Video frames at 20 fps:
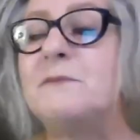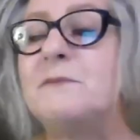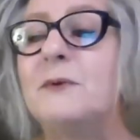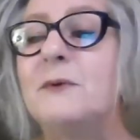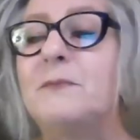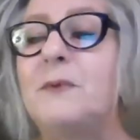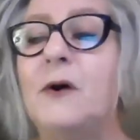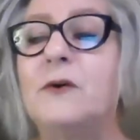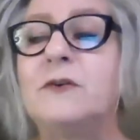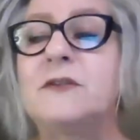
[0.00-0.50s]
than
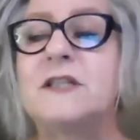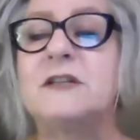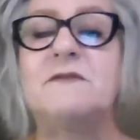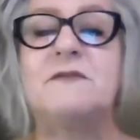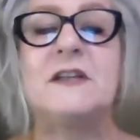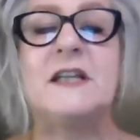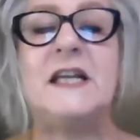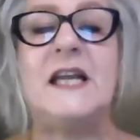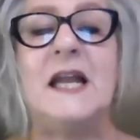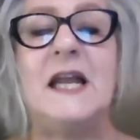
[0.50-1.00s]

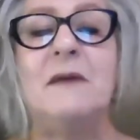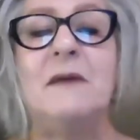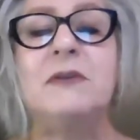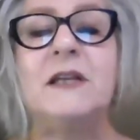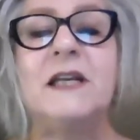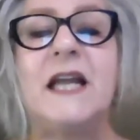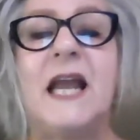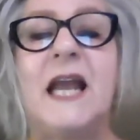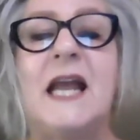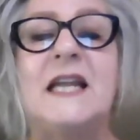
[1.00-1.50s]
purposively
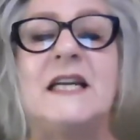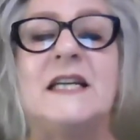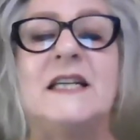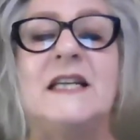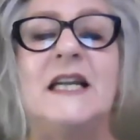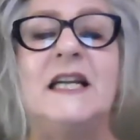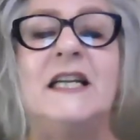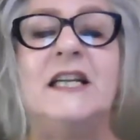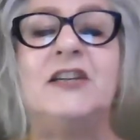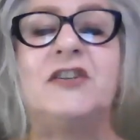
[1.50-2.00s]
implicated
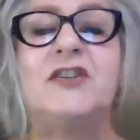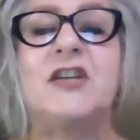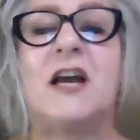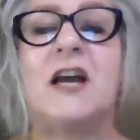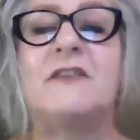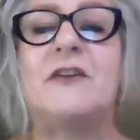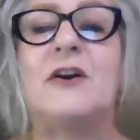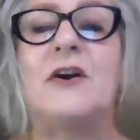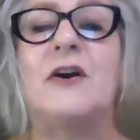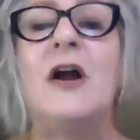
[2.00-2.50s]
in each
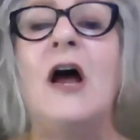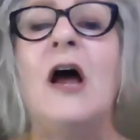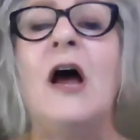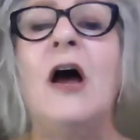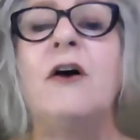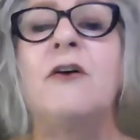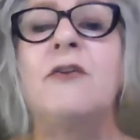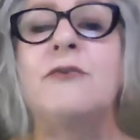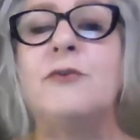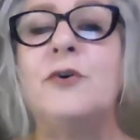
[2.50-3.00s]
other
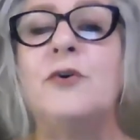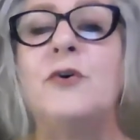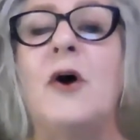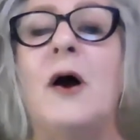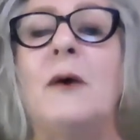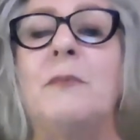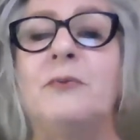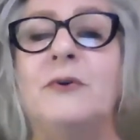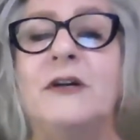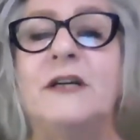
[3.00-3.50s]
through
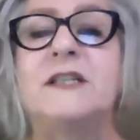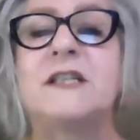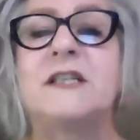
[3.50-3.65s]
a